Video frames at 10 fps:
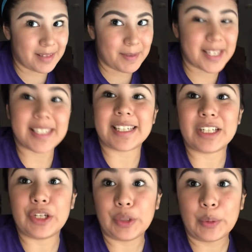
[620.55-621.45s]
best I
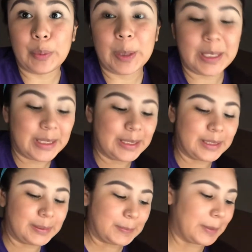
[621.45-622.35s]
can do.
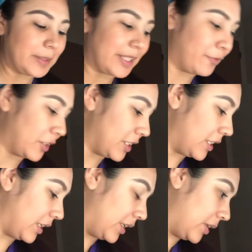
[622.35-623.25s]
Maybe I can fix it
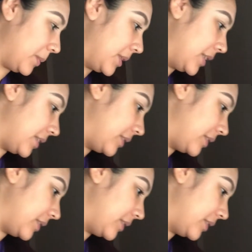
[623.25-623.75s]
a little bit, I don't